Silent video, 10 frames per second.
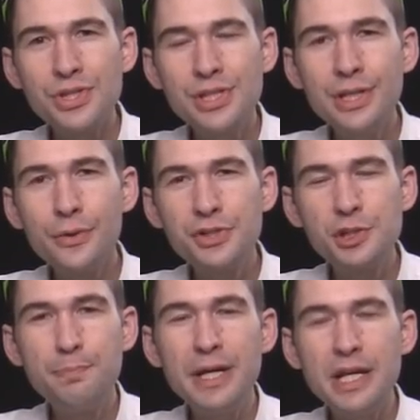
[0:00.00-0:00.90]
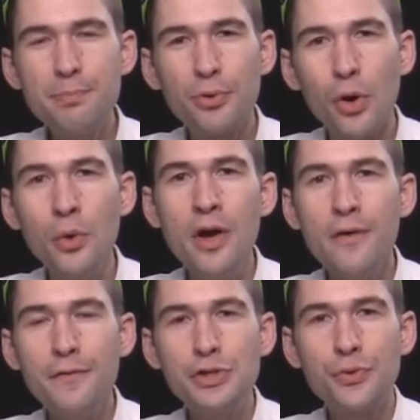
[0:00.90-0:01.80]
the Steel Speedy Pro
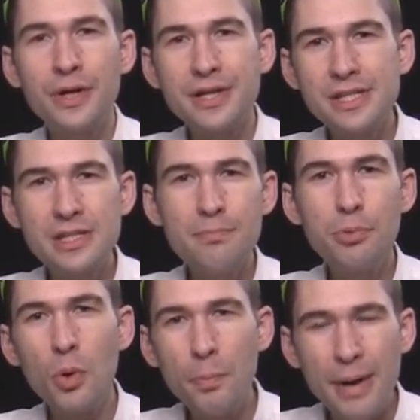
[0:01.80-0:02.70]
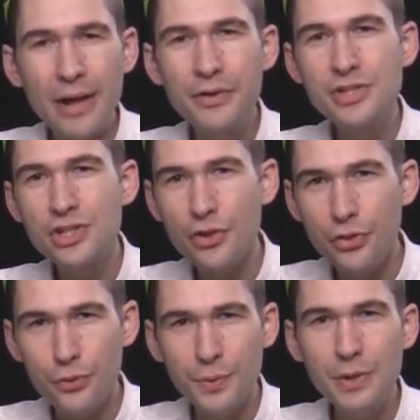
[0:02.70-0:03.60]
featuring a simple, balanced
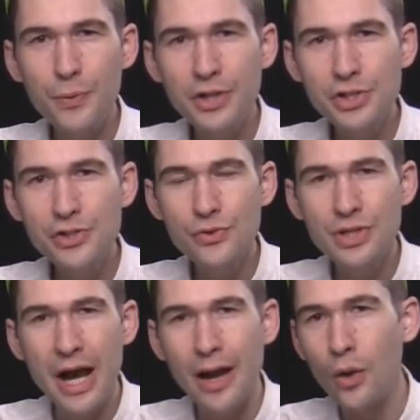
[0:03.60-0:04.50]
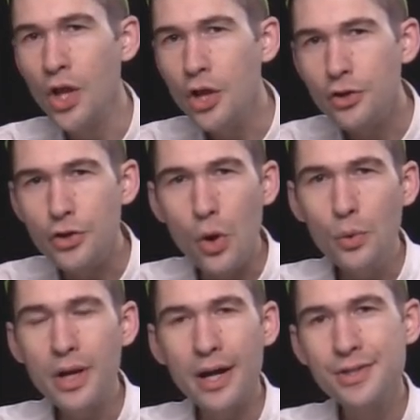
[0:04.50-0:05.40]
3-register dial,
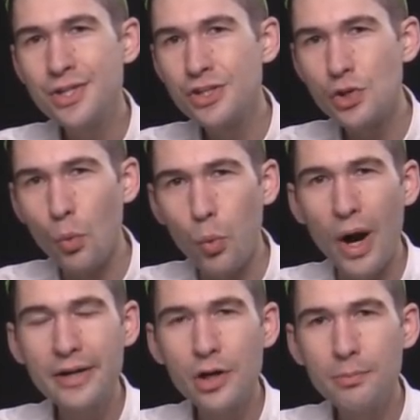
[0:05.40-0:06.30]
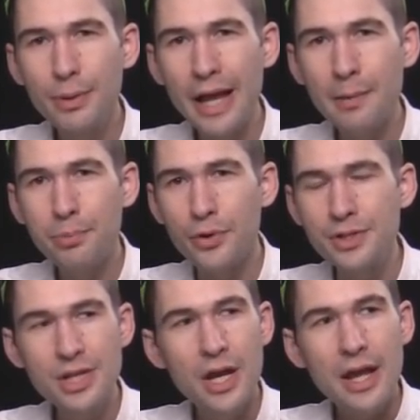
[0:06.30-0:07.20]
no-nonsense, white-on-black
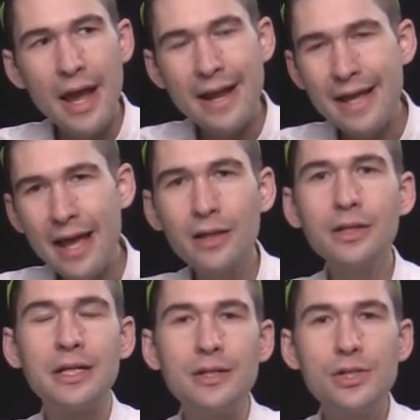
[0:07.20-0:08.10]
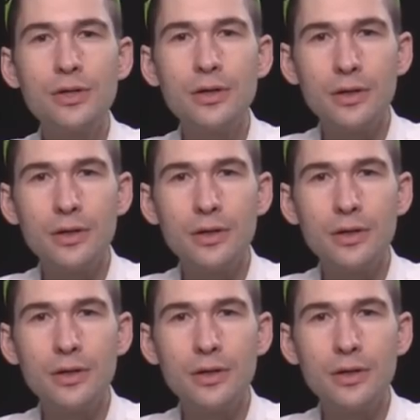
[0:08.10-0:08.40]
print, an elegant